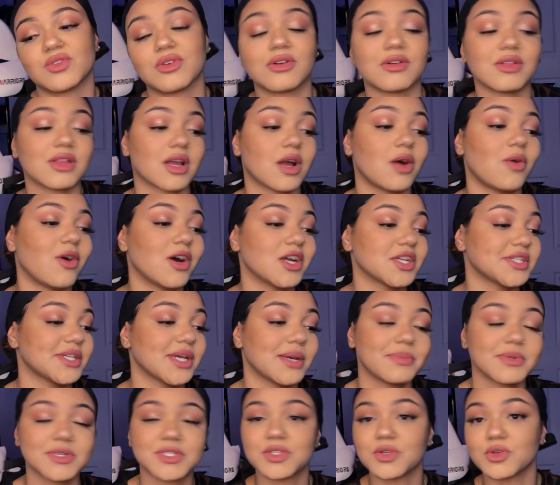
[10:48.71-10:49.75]
or like I'll watch
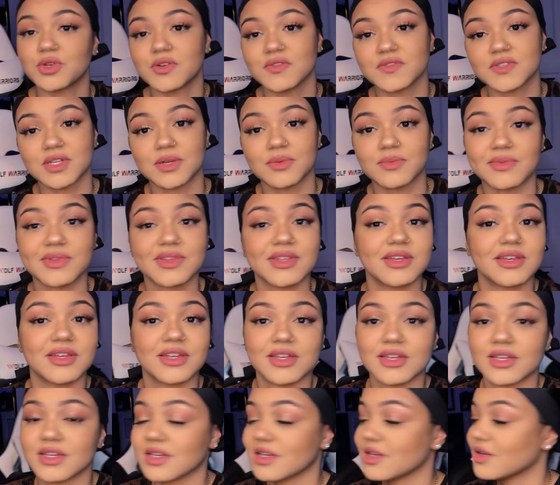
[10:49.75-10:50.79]
an episode of
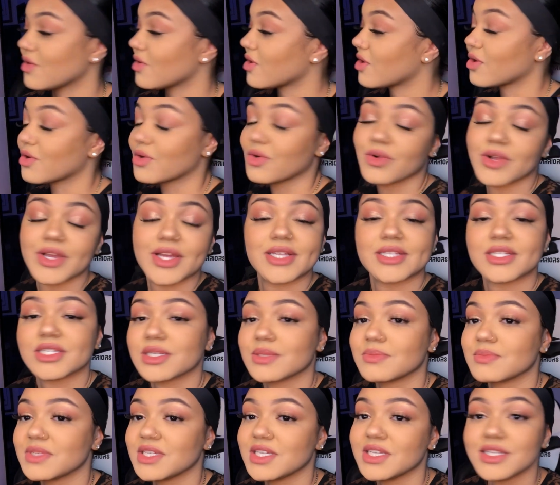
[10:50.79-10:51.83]
something, or I'll go get
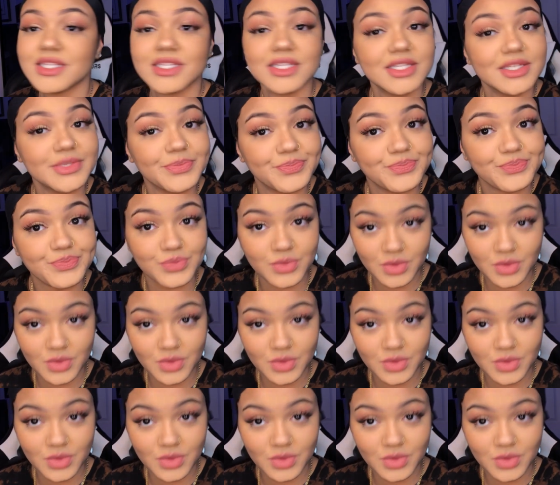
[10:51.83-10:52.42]
something to eat,